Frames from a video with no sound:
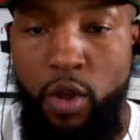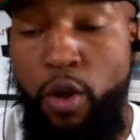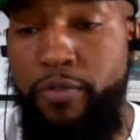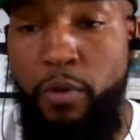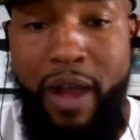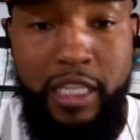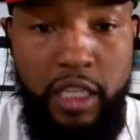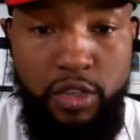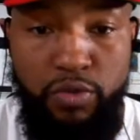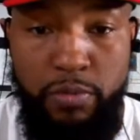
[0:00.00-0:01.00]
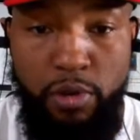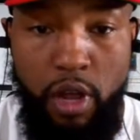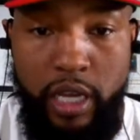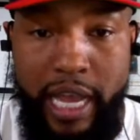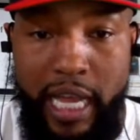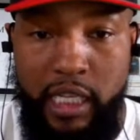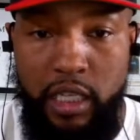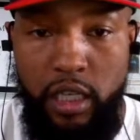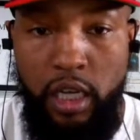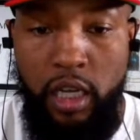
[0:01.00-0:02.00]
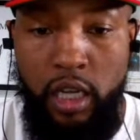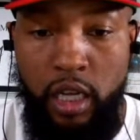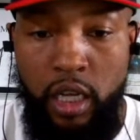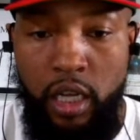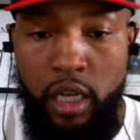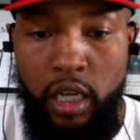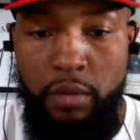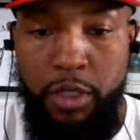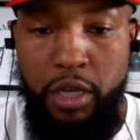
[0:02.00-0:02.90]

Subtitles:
or if you're watching this rebroadcast, look, I'm